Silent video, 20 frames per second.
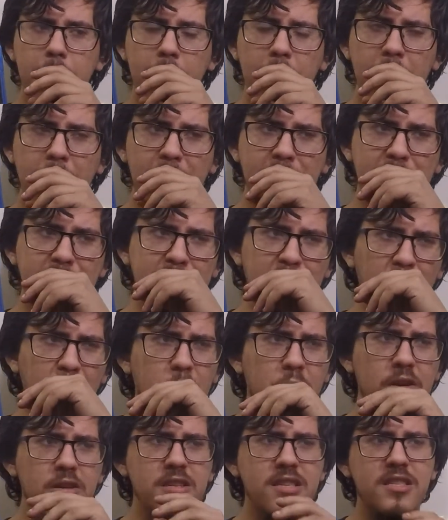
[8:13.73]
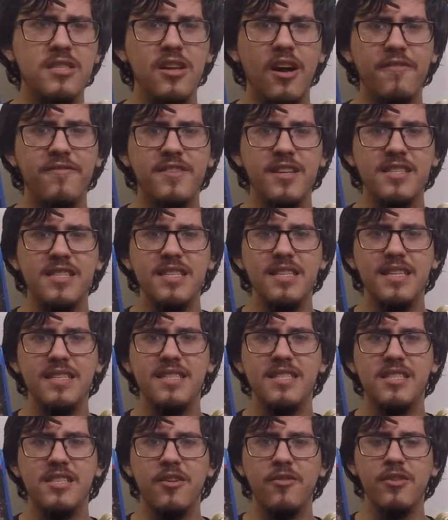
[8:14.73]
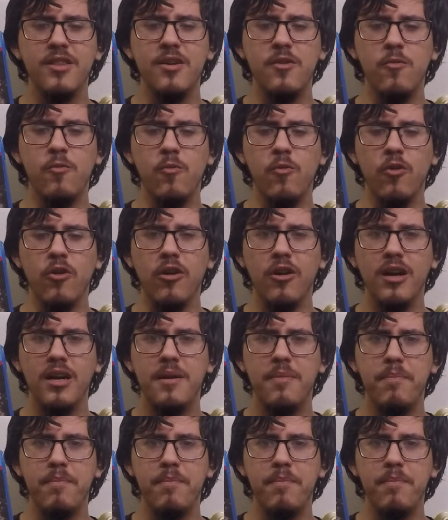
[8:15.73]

And the horror stuff doesn't necessarily work,